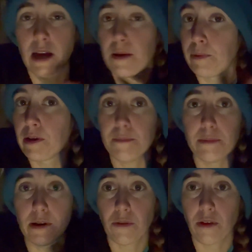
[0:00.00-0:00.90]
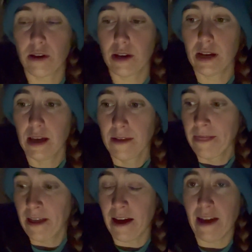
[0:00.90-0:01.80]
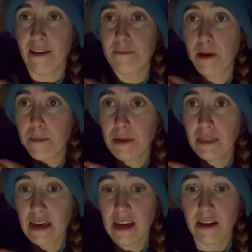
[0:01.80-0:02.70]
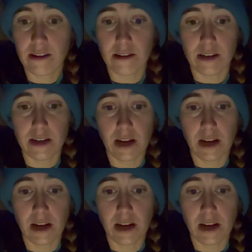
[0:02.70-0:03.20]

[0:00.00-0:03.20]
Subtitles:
Put them both on. I have my mid layer on.